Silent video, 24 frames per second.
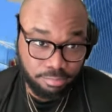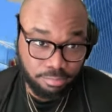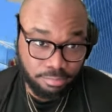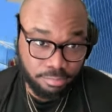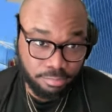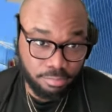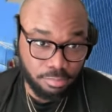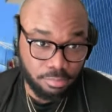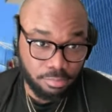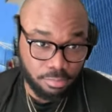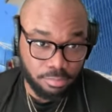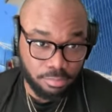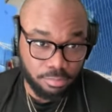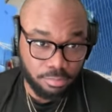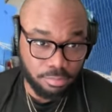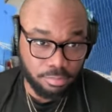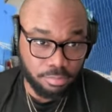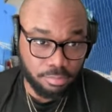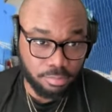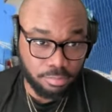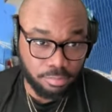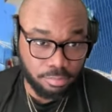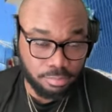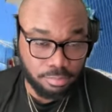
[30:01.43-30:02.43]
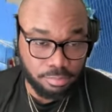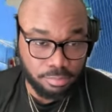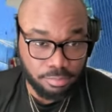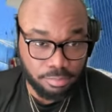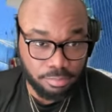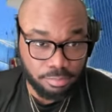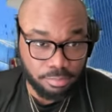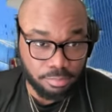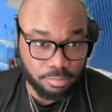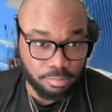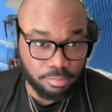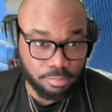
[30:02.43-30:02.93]

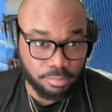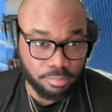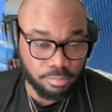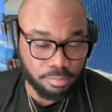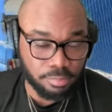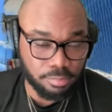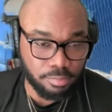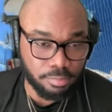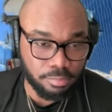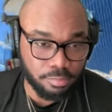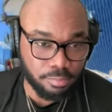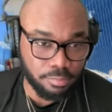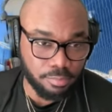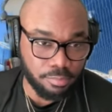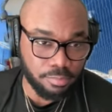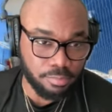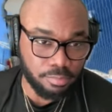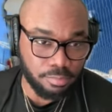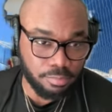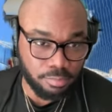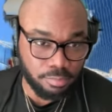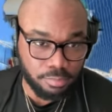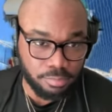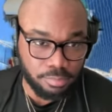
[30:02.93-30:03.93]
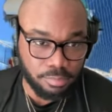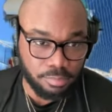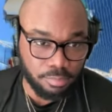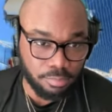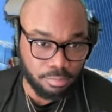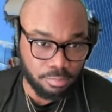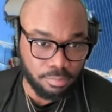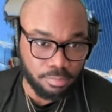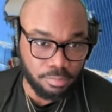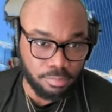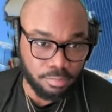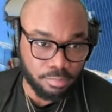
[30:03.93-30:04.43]

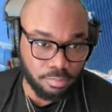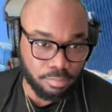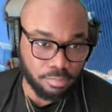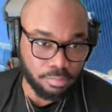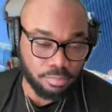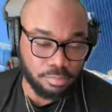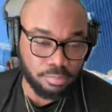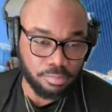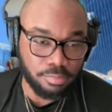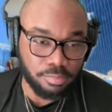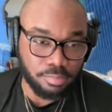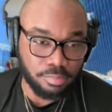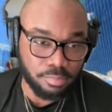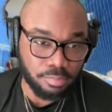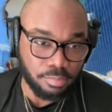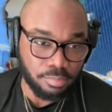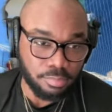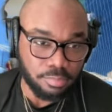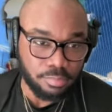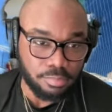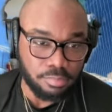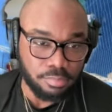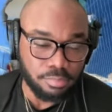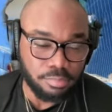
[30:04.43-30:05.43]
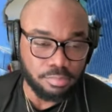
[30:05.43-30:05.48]
(silent)